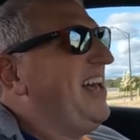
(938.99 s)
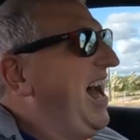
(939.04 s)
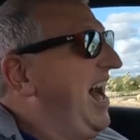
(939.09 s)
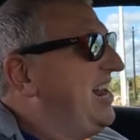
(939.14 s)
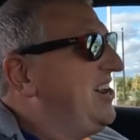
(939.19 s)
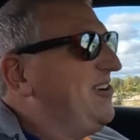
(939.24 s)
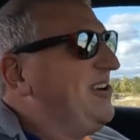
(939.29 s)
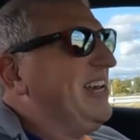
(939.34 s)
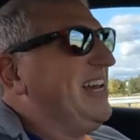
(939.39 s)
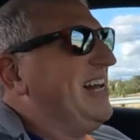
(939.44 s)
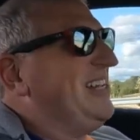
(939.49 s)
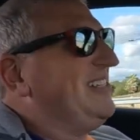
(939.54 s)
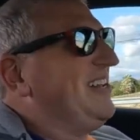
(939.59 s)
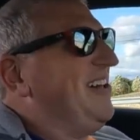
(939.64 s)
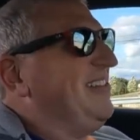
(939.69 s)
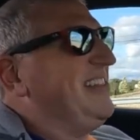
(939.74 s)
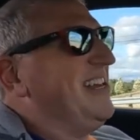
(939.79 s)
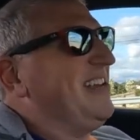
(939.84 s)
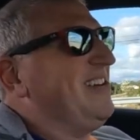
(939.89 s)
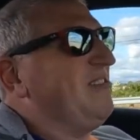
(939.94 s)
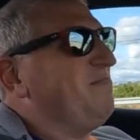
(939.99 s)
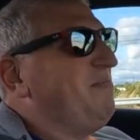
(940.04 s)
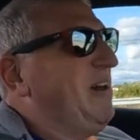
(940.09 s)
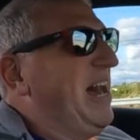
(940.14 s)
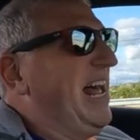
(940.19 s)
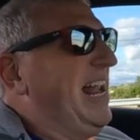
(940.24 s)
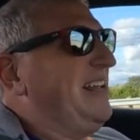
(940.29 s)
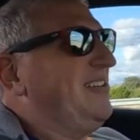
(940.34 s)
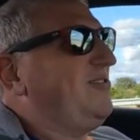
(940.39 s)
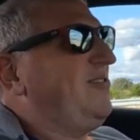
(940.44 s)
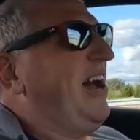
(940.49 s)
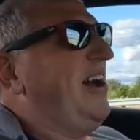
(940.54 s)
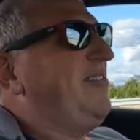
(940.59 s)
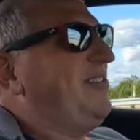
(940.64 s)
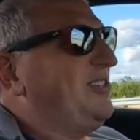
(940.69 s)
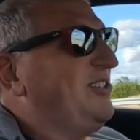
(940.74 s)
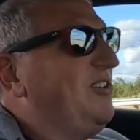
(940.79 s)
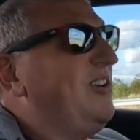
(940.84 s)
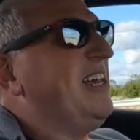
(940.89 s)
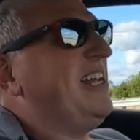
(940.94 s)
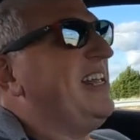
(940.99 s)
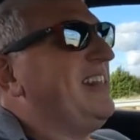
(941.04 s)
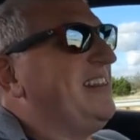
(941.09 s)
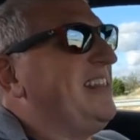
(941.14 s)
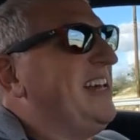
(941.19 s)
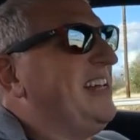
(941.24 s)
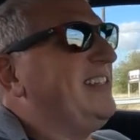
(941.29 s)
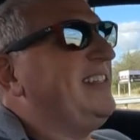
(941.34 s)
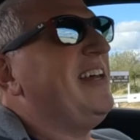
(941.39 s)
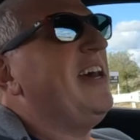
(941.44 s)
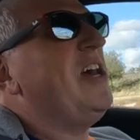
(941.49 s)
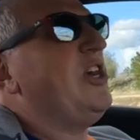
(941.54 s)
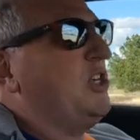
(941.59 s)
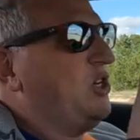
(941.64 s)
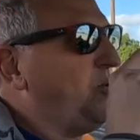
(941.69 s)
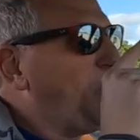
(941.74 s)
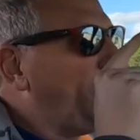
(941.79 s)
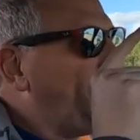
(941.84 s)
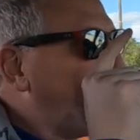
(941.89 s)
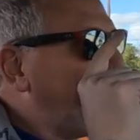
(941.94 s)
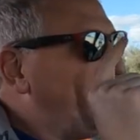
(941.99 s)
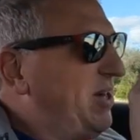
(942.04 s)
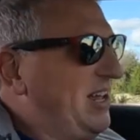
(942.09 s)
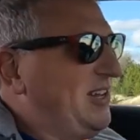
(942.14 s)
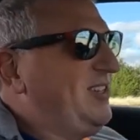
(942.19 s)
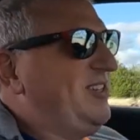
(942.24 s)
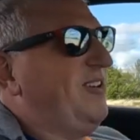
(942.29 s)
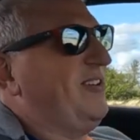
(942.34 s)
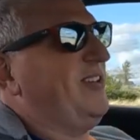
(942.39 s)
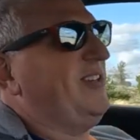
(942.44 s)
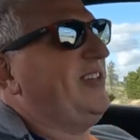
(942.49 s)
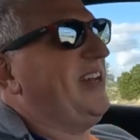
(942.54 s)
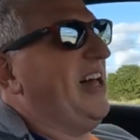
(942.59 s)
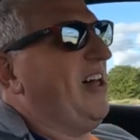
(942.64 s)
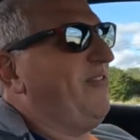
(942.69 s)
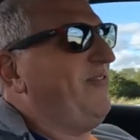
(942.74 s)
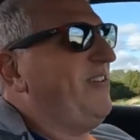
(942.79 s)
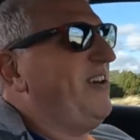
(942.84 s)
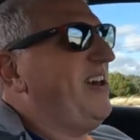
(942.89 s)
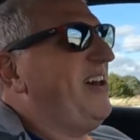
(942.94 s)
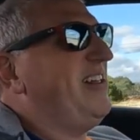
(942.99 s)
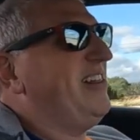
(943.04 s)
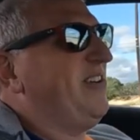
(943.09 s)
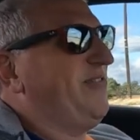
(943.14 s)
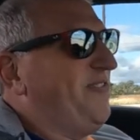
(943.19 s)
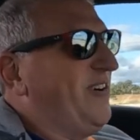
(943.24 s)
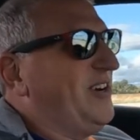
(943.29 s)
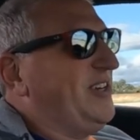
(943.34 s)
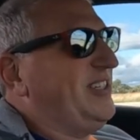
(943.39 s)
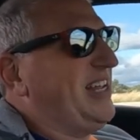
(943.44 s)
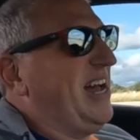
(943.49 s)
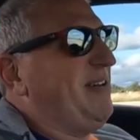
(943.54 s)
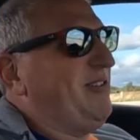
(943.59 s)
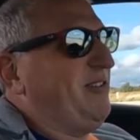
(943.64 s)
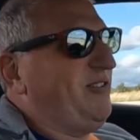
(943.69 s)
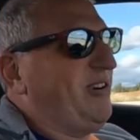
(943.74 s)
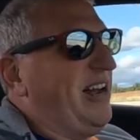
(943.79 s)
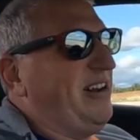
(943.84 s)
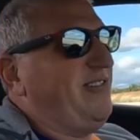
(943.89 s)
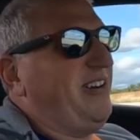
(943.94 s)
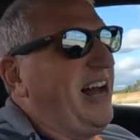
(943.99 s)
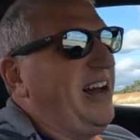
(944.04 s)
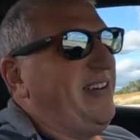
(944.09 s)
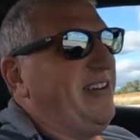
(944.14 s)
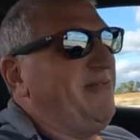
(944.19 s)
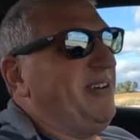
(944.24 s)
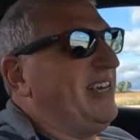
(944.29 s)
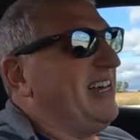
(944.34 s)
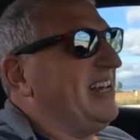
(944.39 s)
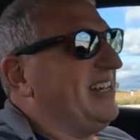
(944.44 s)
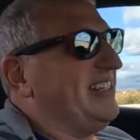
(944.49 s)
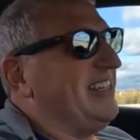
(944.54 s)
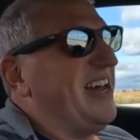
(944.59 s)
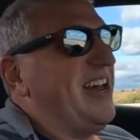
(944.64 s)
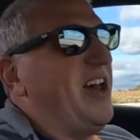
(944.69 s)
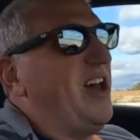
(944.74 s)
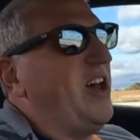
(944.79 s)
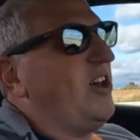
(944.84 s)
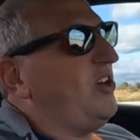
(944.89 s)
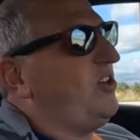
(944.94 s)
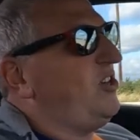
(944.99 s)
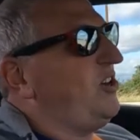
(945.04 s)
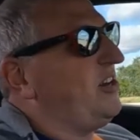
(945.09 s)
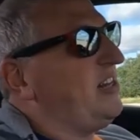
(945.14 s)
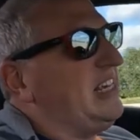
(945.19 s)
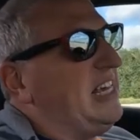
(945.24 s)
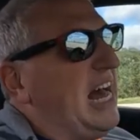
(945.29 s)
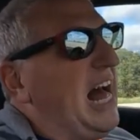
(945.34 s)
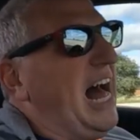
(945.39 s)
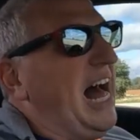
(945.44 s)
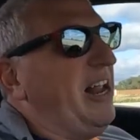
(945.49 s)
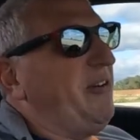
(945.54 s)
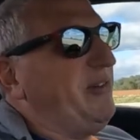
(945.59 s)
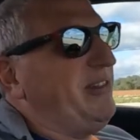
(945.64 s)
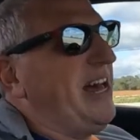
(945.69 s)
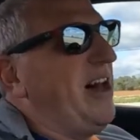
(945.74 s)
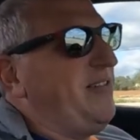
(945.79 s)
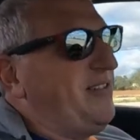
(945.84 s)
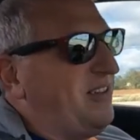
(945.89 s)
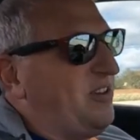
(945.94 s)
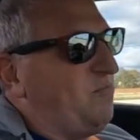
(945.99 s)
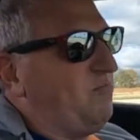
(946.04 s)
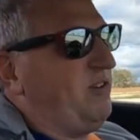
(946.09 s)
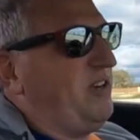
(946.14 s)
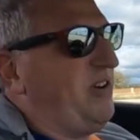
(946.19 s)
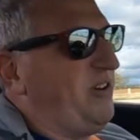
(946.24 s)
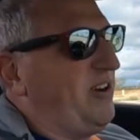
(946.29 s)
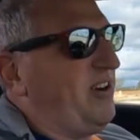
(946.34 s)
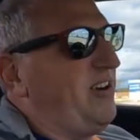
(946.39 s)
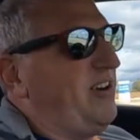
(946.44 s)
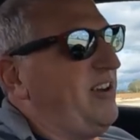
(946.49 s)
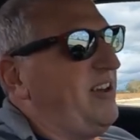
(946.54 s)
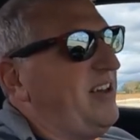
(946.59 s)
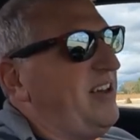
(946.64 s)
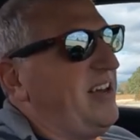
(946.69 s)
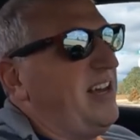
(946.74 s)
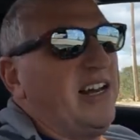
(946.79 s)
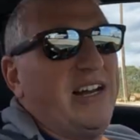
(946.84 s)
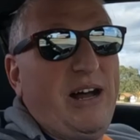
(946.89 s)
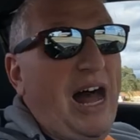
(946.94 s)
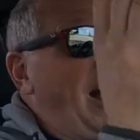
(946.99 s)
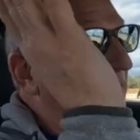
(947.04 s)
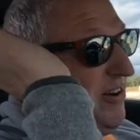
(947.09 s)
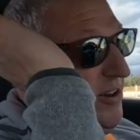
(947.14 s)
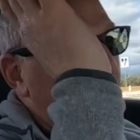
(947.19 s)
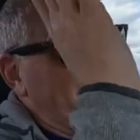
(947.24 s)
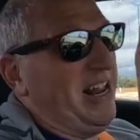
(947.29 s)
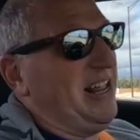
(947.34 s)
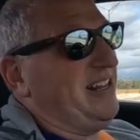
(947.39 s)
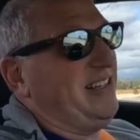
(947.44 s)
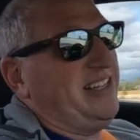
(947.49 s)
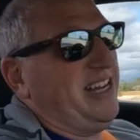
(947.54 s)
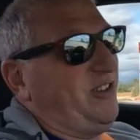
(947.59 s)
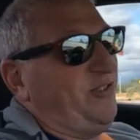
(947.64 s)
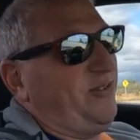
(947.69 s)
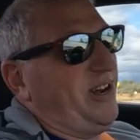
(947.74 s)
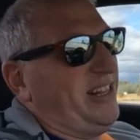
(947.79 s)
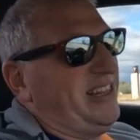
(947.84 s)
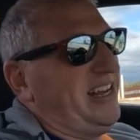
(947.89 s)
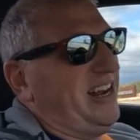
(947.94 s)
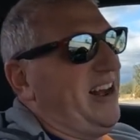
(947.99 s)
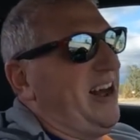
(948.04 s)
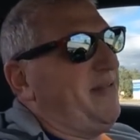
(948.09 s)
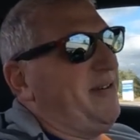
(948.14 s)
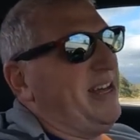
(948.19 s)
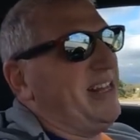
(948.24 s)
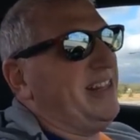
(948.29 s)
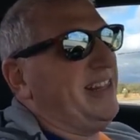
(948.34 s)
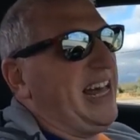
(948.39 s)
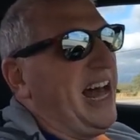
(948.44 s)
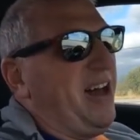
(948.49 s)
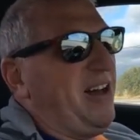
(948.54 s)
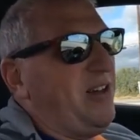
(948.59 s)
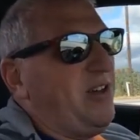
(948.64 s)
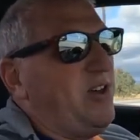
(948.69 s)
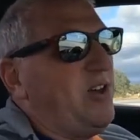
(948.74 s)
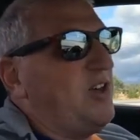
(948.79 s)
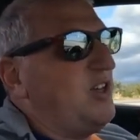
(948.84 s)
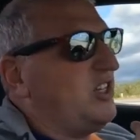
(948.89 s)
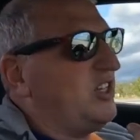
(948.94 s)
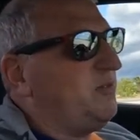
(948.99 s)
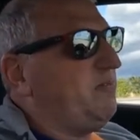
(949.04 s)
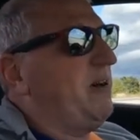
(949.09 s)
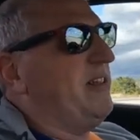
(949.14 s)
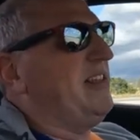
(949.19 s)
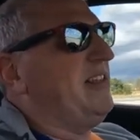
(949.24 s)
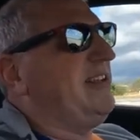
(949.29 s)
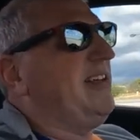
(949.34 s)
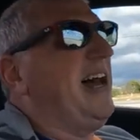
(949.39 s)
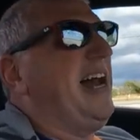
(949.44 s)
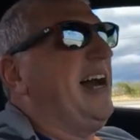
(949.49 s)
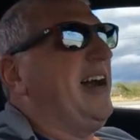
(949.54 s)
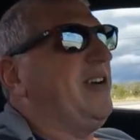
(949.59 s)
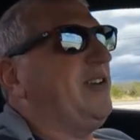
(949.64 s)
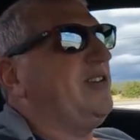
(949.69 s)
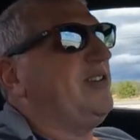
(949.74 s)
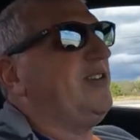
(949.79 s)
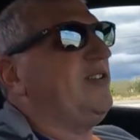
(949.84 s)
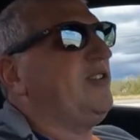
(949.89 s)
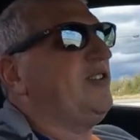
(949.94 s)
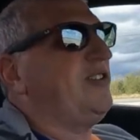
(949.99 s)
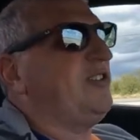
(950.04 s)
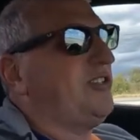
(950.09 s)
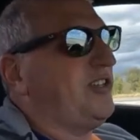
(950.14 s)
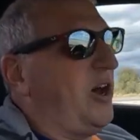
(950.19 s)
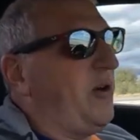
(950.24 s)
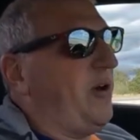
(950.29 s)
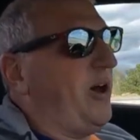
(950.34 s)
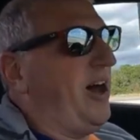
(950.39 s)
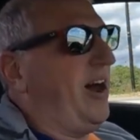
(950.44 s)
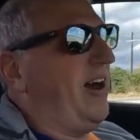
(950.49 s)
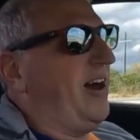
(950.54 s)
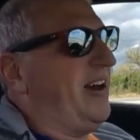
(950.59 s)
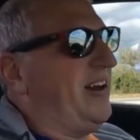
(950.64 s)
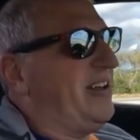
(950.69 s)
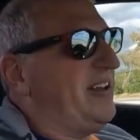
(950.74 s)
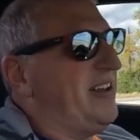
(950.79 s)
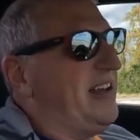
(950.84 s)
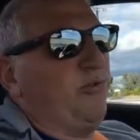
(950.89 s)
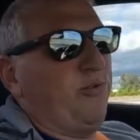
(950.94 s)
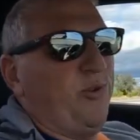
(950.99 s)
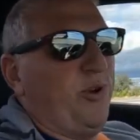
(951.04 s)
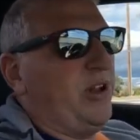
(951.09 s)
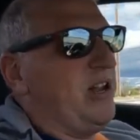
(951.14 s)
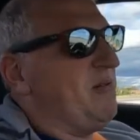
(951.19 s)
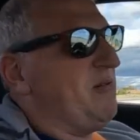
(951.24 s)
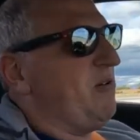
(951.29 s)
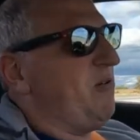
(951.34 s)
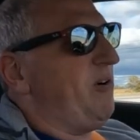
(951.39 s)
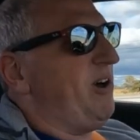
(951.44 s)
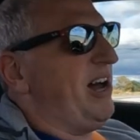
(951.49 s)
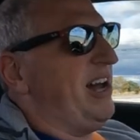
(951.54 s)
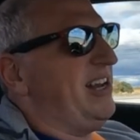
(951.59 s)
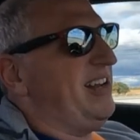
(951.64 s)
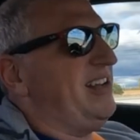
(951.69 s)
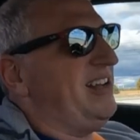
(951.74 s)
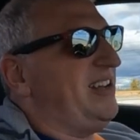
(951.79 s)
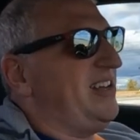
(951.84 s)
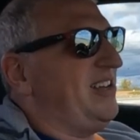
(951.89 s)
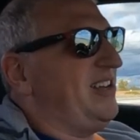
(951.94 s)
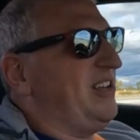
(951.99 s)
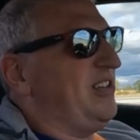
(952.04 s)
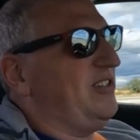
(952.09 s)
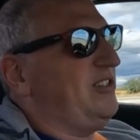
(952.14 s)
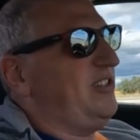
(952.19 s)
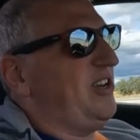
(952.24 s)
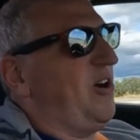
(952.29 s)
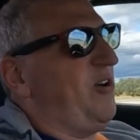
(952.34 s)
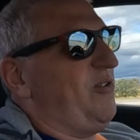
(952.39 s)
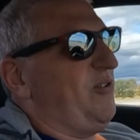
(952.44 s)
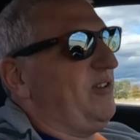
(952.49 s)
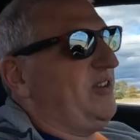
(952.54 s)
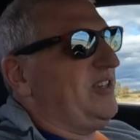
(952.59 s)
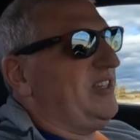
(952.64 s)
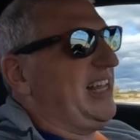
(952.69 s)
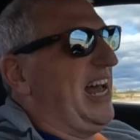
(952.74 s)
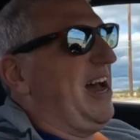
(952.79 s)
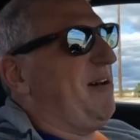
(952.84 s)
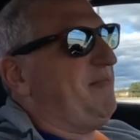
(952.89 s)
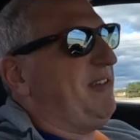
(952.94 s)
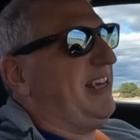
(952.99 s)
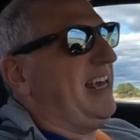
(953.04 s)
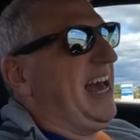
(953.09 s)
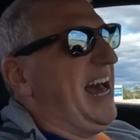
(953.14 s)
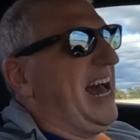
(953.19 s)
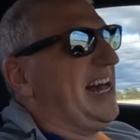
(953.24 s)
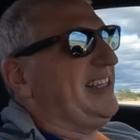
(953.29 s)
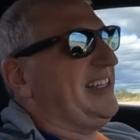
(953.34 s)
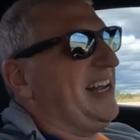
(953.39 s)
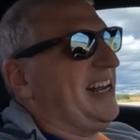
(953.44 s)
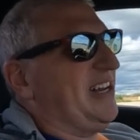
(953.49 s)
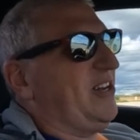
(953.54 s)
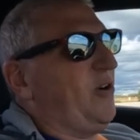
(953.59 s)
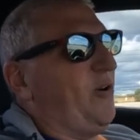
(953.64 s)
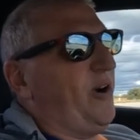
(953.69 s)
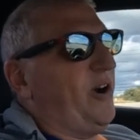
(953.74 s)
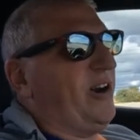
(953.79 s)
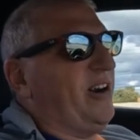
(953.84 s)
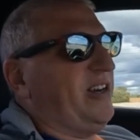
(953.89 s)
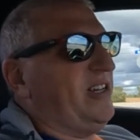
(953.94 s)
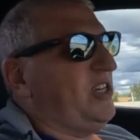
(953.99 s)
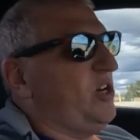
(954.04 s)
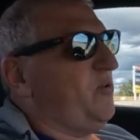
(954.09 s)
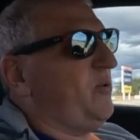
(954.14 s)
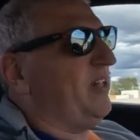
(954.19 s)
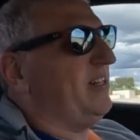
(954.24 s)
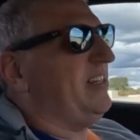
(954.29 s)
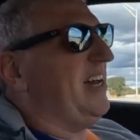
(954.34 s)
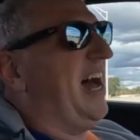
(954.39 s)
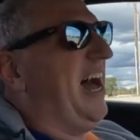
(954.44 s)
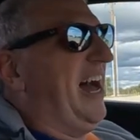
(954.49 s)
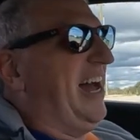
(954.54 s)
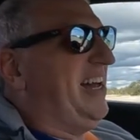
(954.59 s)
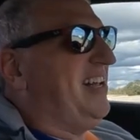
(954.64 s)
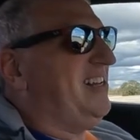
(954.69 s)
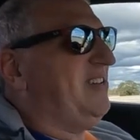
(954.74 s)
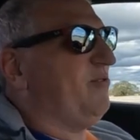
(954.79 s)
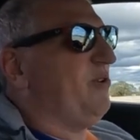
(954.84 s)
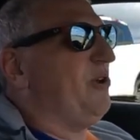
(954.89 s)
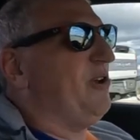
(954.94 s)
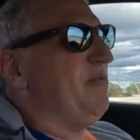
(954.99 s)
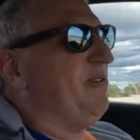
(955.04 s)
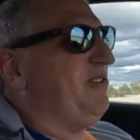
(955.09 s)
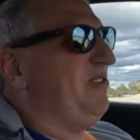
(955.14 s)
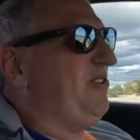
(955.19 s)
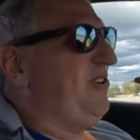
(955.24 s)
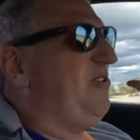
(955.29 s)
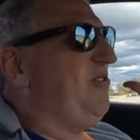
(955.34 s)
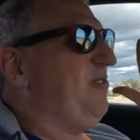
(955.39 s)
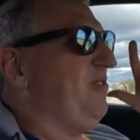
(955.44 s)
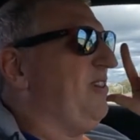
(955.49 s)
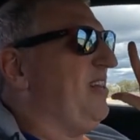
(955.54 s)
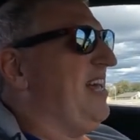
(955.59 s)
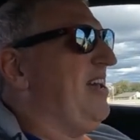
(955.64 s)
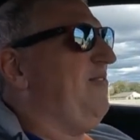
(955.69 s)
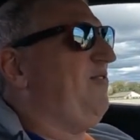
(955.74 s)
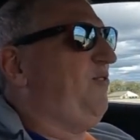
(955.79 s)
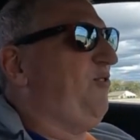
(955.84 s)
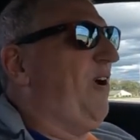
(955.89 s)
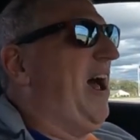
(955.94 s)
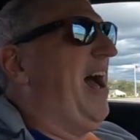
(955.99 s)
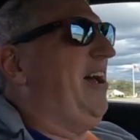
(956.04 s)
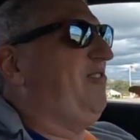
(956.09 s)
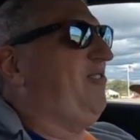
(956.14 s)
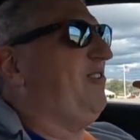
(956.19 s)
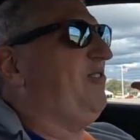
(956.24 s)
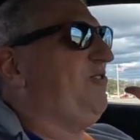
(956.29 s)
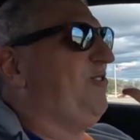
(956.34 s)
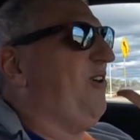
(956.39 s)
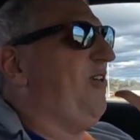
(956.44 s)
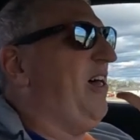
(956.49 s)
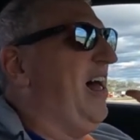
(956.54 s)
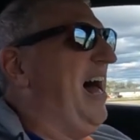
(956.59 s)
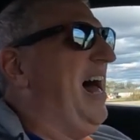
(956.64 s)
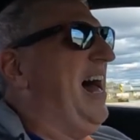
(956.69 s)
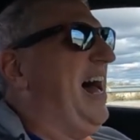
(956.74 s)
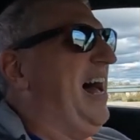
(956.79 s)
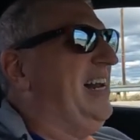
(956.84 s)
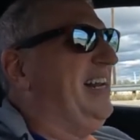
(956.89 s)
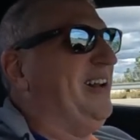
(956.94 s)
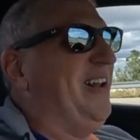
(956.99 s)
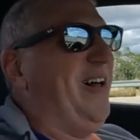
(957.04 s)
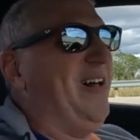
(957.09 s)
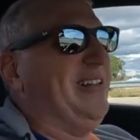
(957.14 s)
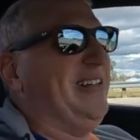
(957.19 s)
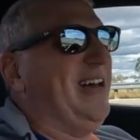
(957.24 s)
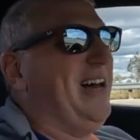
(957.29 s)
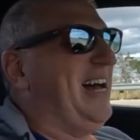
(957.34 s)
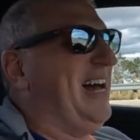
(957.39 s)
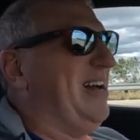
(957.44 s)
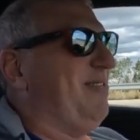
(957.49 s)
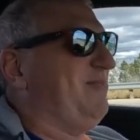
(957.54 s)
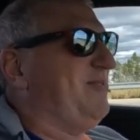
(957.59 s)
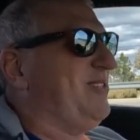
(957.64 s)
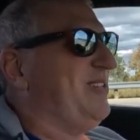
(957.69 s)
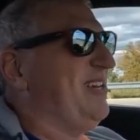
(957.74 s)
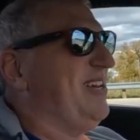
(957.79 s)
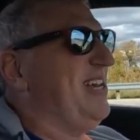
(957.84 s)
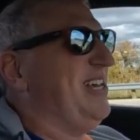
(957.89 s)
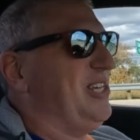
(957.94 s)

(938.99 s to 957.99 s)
I know you guys all think you're badass drivers. You get in this, you will piss yourself the first time you try driving it, because good God, without the computer, I would have been in a ditch right there. I mean, that spun the tires so hard. Rule number one, don't stab the gas on a corner. You will die. Rule number two, leave traction control on at all times.